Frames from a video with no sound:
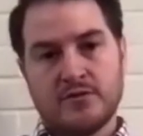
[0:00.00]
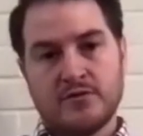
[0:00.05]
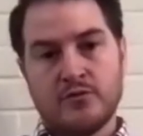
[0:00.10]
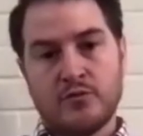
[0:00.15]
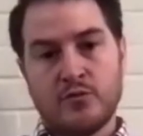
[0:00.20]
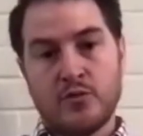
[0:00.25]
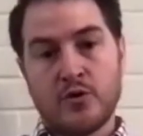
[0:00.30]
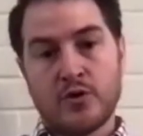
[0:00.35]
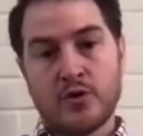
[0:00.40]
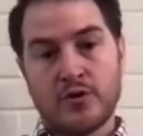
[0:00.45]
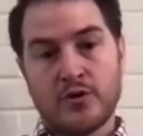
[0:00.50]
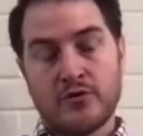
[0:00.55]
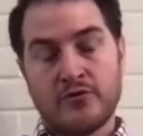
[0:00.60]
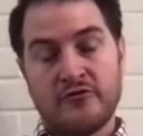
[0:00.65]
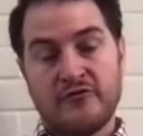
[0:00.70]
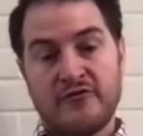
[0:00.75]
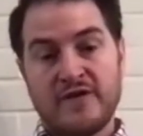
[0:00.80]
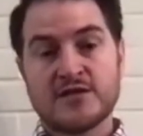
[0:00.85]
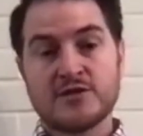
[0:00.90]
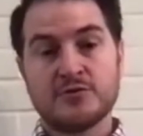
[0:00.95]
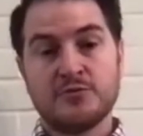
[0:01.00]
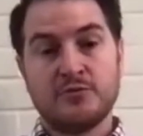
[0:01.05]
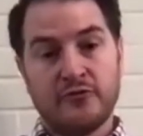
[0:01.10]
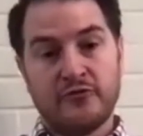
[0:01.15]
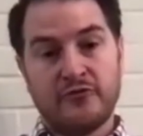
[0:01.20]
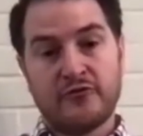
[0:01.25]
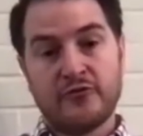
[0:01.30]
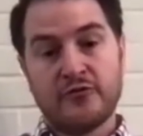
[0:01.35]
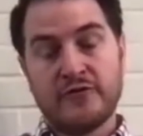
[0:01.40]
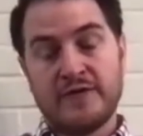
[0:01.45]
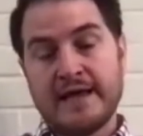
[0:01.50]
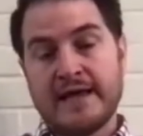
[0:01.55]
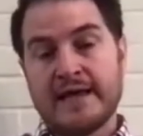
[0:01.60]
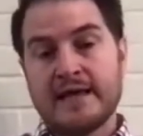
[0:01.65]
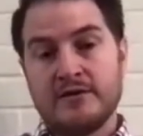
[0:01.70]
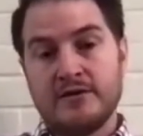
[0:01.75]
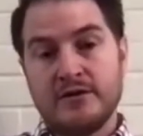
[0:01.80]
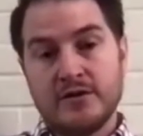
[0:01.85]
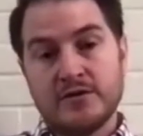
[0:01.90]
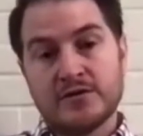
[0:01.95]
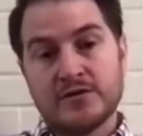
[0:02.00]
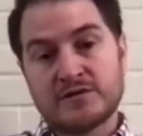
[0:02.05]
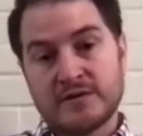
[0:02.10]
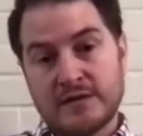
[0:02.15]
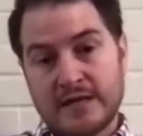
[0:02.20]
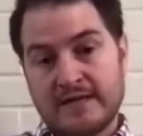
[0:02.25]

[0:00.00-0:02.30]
were feasible for the end use,